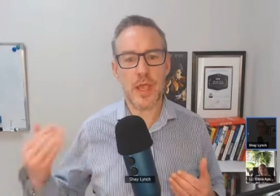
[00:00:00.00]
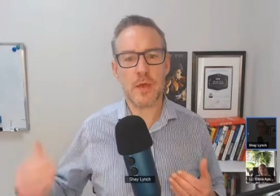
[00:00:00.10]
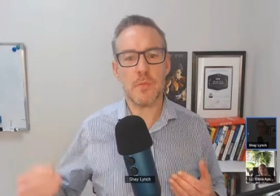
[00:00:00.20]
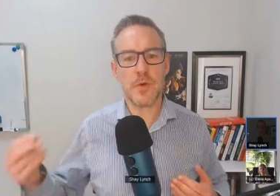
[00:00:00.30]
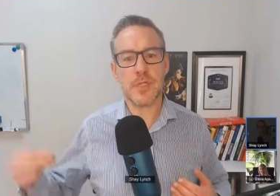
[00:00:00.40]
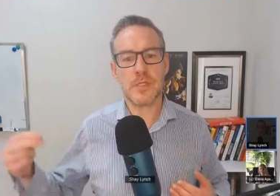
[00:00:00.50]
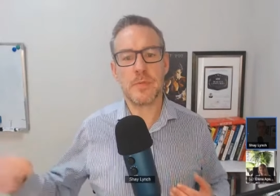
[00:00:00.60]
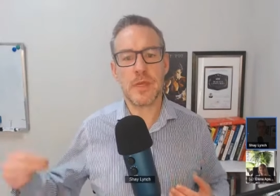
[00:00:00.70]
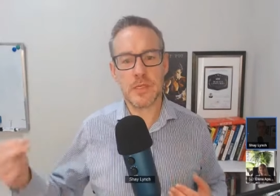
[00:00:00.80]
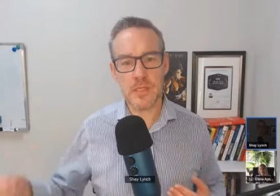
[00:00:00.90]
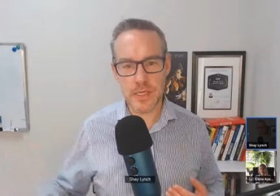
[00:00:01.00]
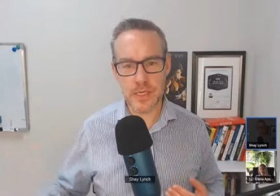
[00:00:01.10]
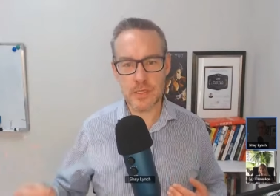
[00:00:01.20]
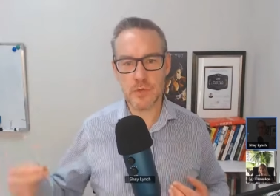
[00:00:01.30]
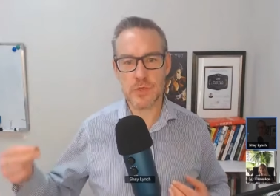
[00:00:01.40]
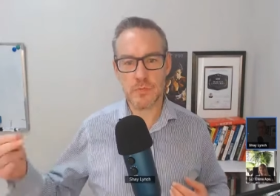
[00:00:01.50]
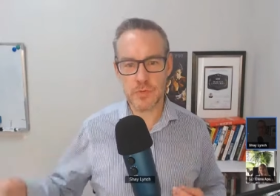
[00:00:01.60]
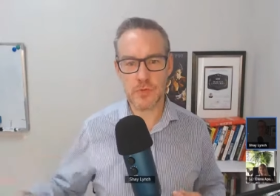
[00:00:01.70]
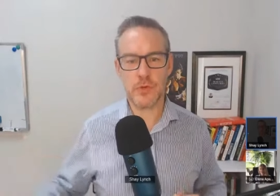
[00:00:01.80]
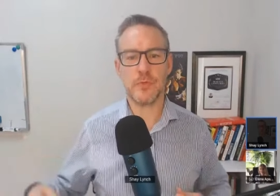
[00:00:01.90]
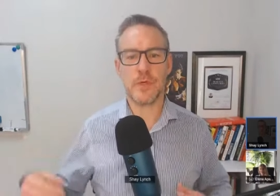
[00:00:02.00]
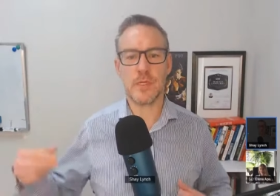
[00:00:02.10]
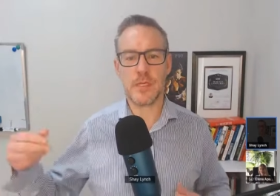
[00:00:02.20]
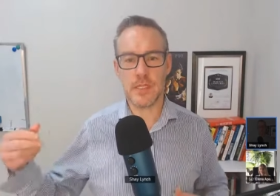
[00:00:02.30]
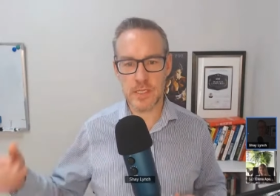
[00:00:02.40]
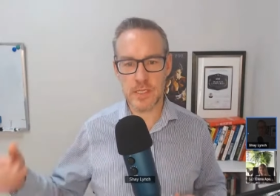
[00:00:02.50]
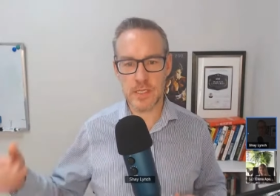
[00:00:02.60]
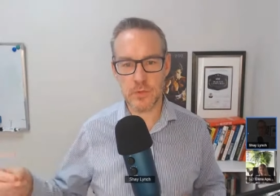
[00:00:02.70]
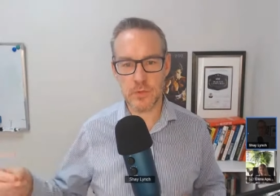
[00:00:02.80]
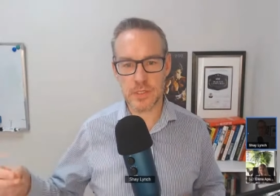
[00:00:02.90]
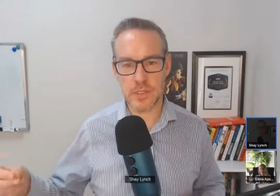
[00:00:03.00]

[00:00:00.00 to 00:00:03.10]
but it's about continuous improvement, continuous